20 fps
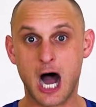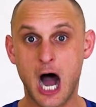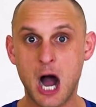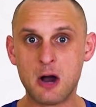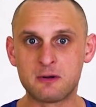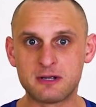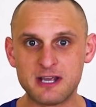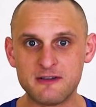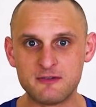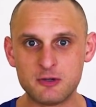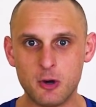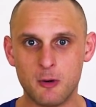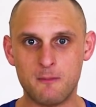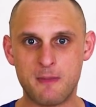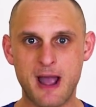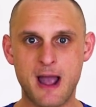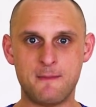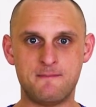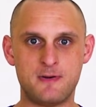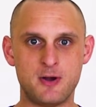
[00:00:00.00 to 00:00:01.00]
I'll give you a
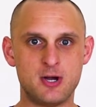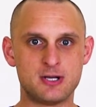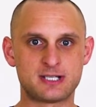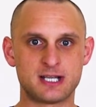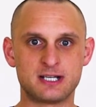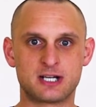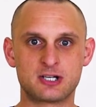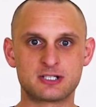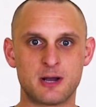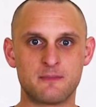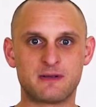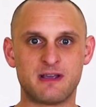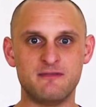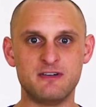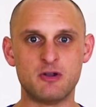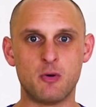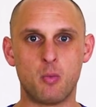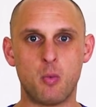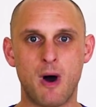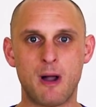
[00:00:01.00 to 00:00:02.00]
bad person. Because I'm
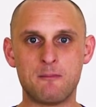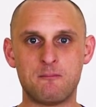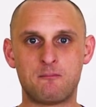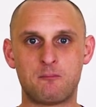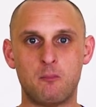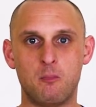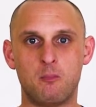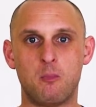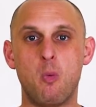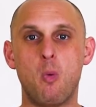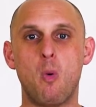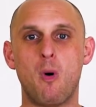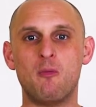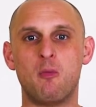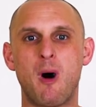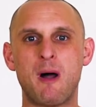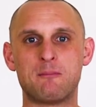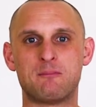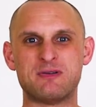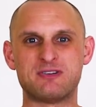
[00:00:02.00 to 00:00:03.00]
giving you one,
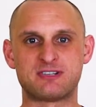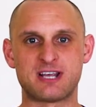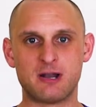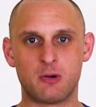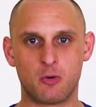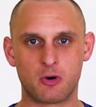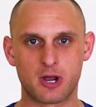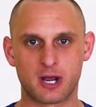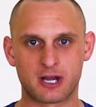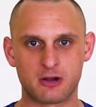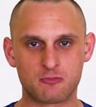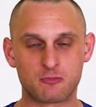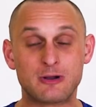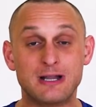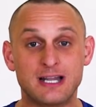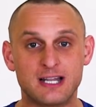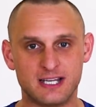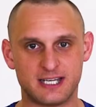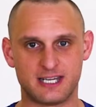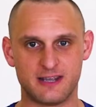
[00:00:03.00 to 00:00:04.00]
one percent of what I can
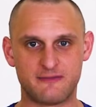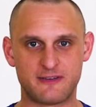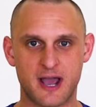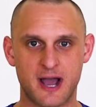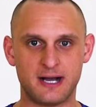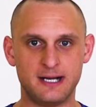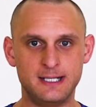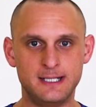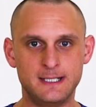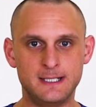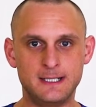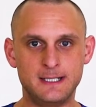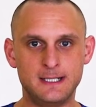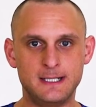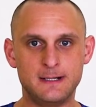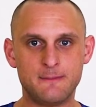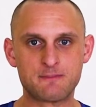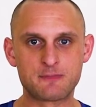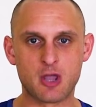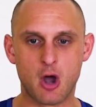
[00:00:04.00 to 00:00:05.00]
really give you.
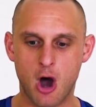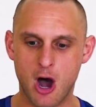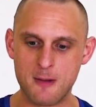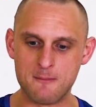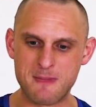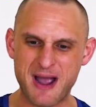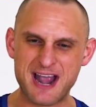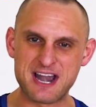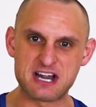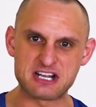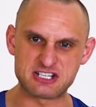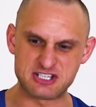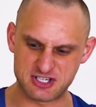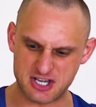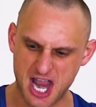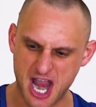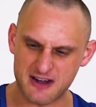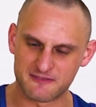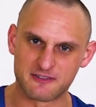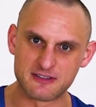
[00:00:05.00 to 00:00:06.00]
I made a
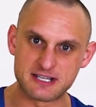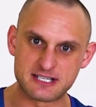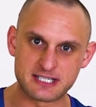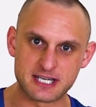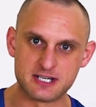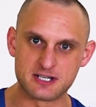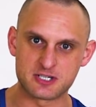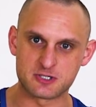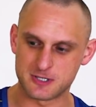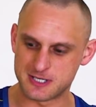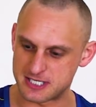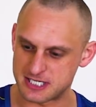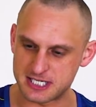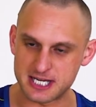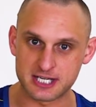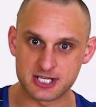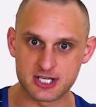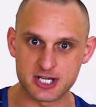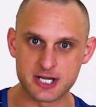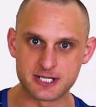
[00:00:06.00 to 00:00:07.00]
stand for this industry
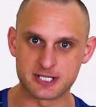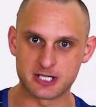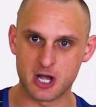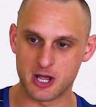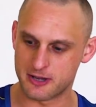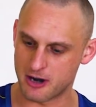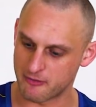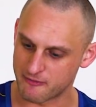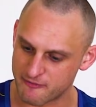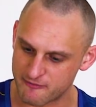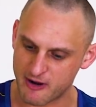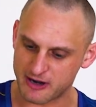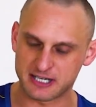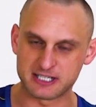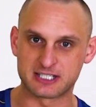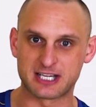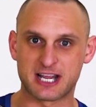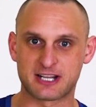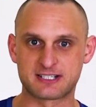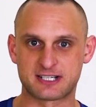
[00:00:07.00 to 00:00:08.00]
six years ago that I'll
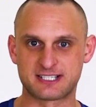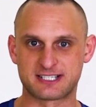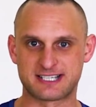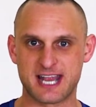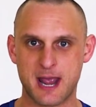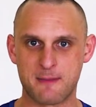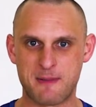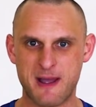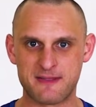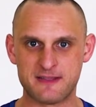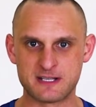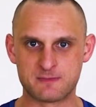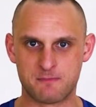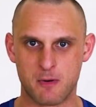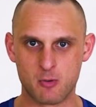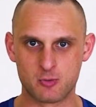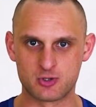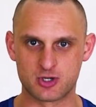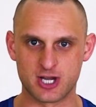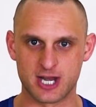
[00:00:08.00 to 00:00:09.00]
fucking stamp out this
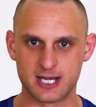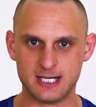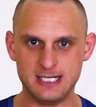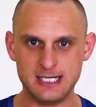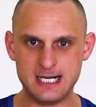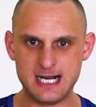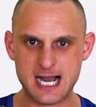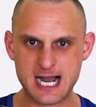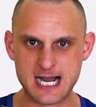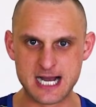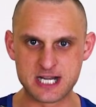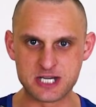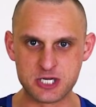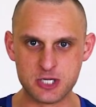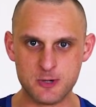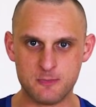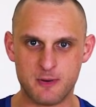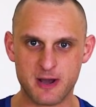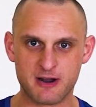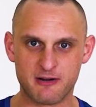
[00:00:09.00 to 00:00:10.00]
bullshit.
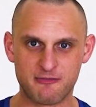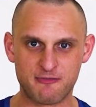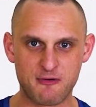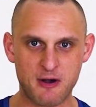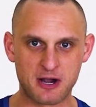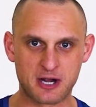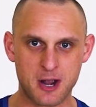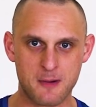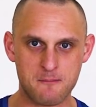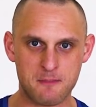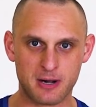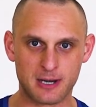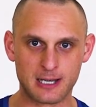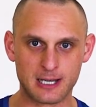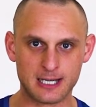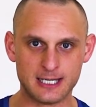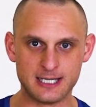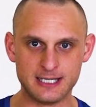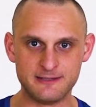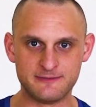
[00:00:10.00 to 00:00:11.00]
And you better fucking
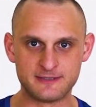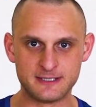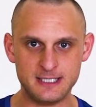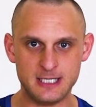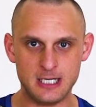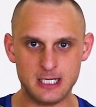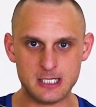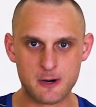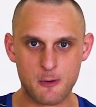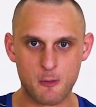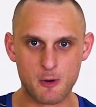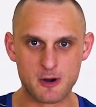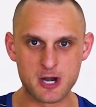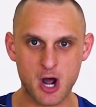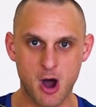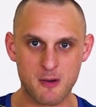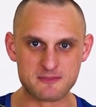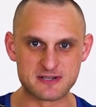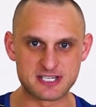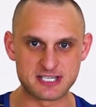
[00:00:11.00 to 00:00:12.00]
believe.
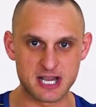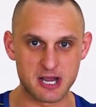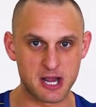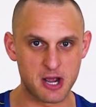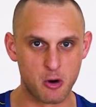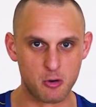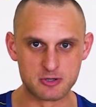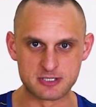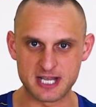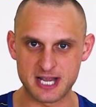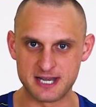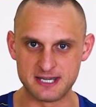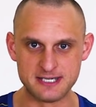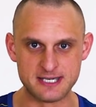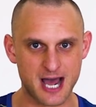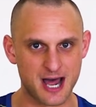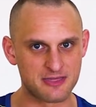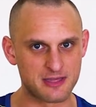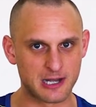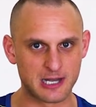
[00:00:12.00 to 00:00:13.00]
When I'm all said
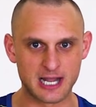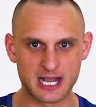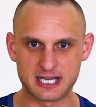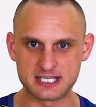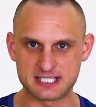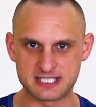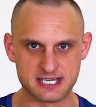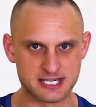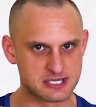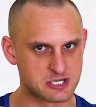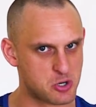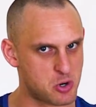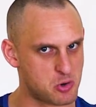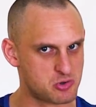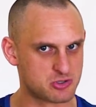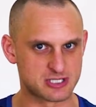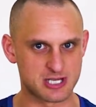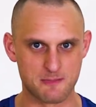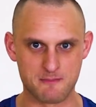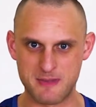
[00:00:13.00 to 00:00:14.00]
and done, the legacy is
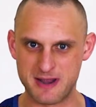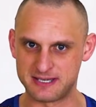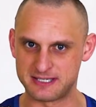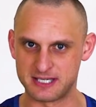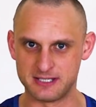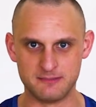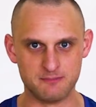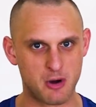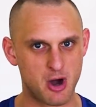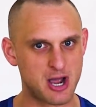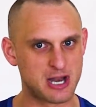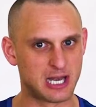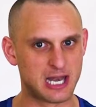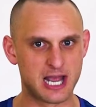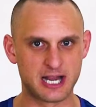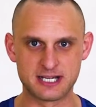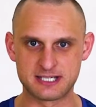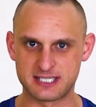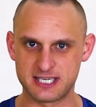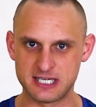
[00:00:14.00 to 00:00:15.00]
all cemented. My
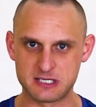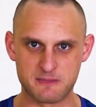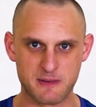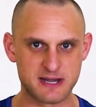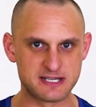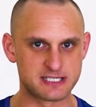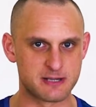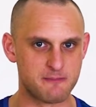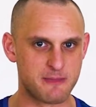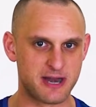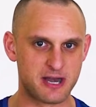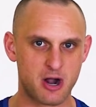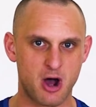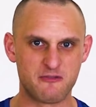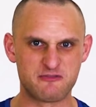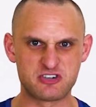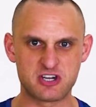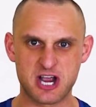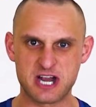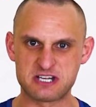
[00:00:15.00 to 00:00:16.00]
legacy has been cemented.
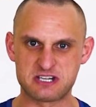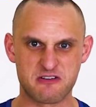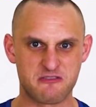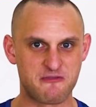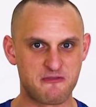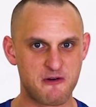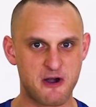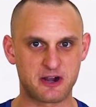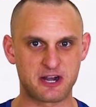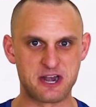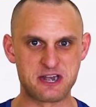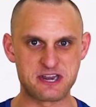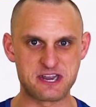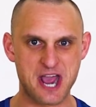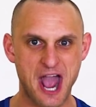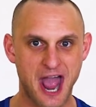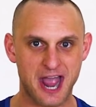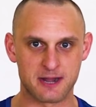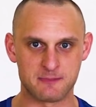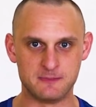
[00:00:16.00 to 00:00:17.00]
I've changed the fucking
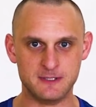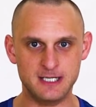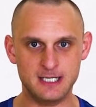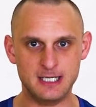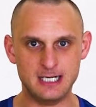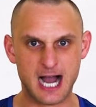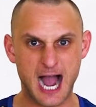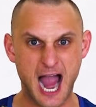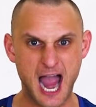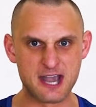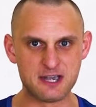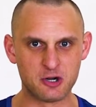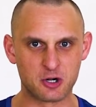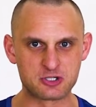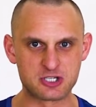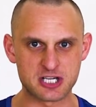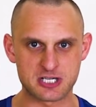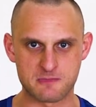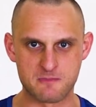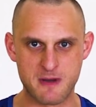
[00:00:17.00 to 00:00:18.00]
game. And
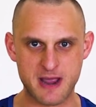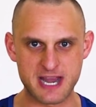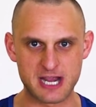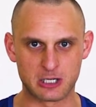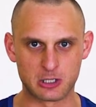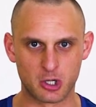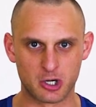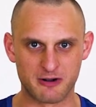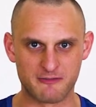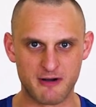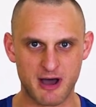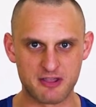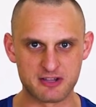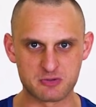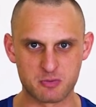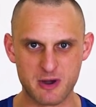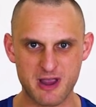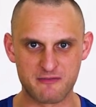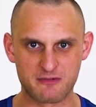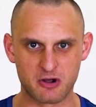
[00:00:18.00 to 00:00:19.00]
not just me, a lot of
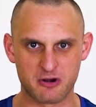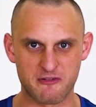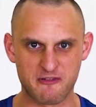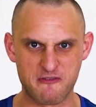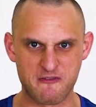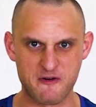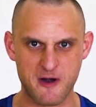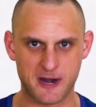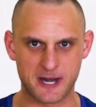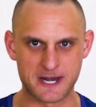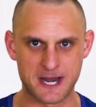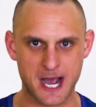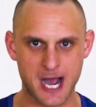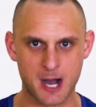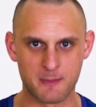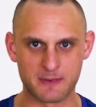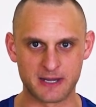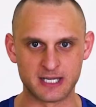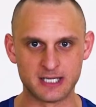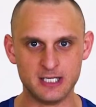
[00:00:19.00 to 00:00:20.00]
others. We have got a fucking
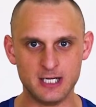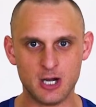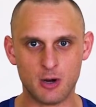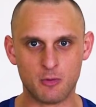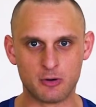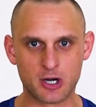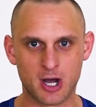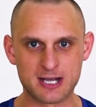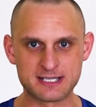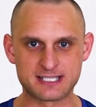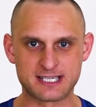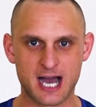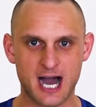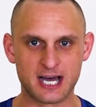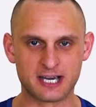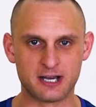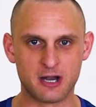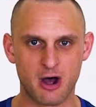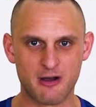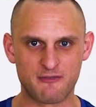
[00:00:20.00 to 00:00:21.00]
army. When I
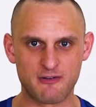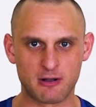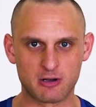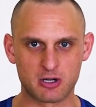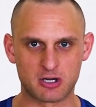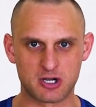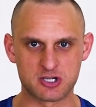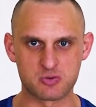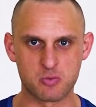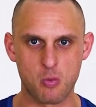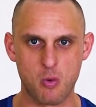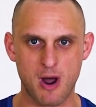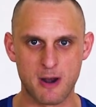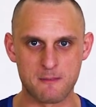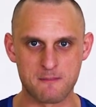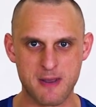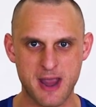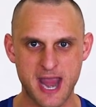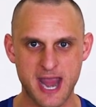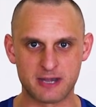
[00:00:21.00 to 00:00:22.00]
started, I felt like I was
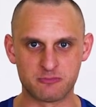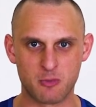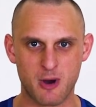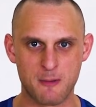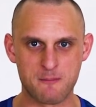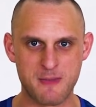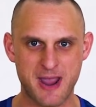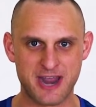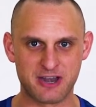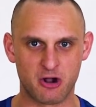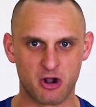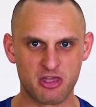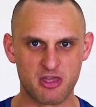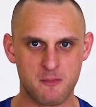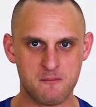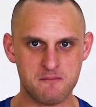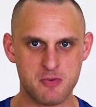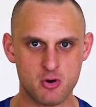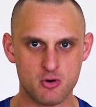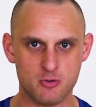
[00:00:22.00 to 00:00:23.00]
one man, one man on
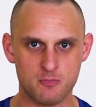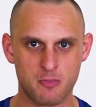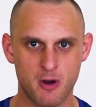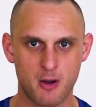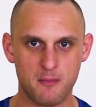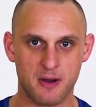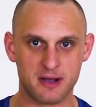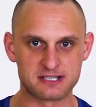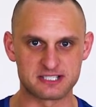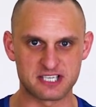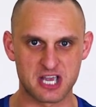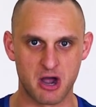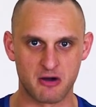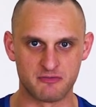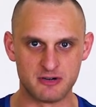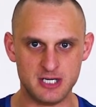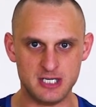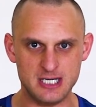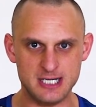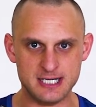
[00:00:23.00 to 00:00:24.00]
the moon by
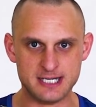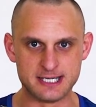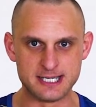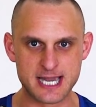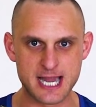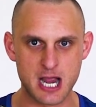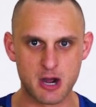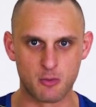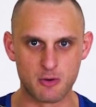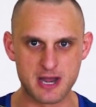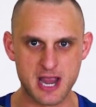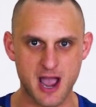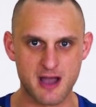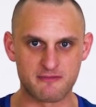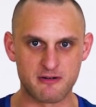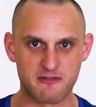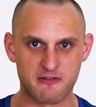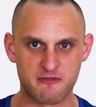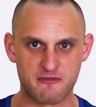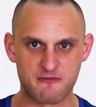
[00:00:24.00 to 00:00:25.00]
myself. Now we
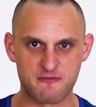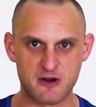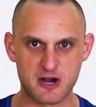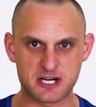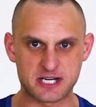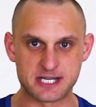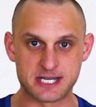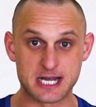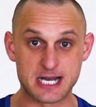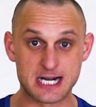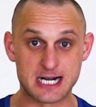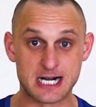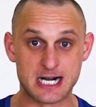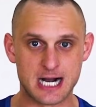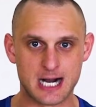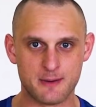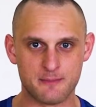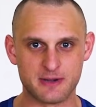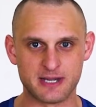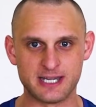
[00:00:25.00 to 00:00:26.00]
have a fucking
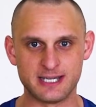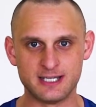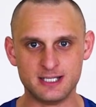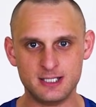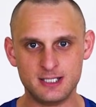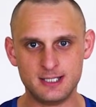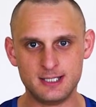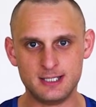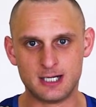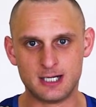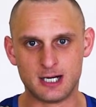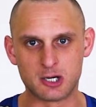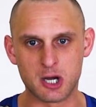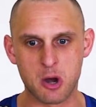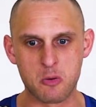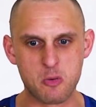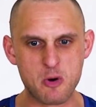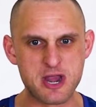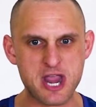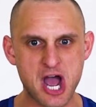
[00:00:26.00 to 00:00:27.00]
army.
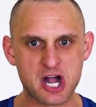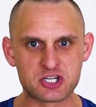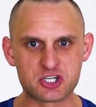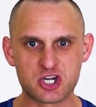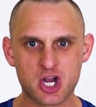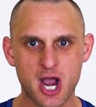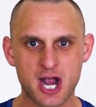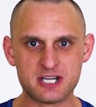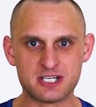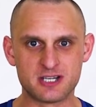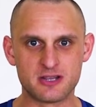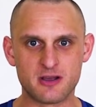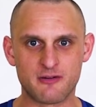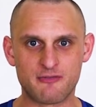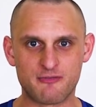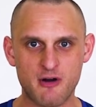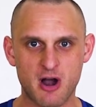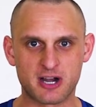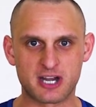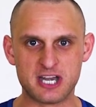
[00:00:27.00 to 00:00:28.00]
Uh, we are changing the
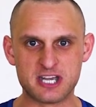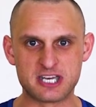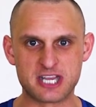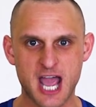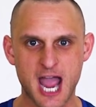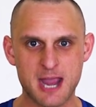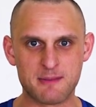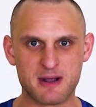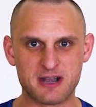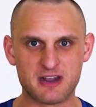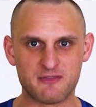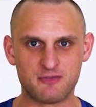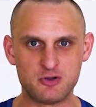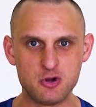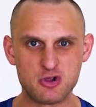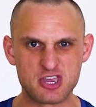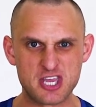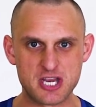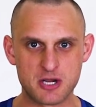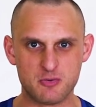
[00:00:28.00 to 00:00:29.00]
fucking game. And if
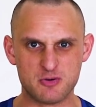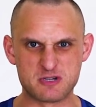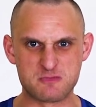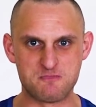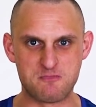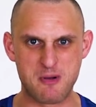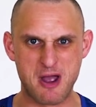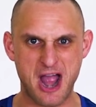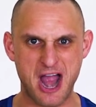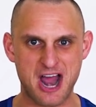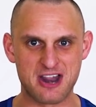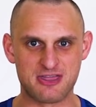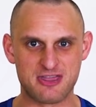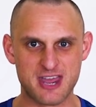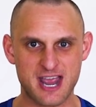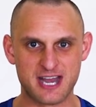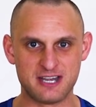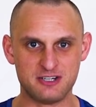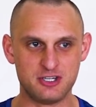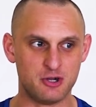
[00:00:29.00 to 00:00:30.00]
you think it was bad
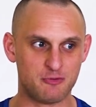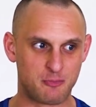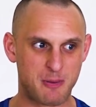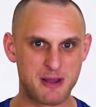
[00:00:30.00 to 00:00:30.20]
then, you,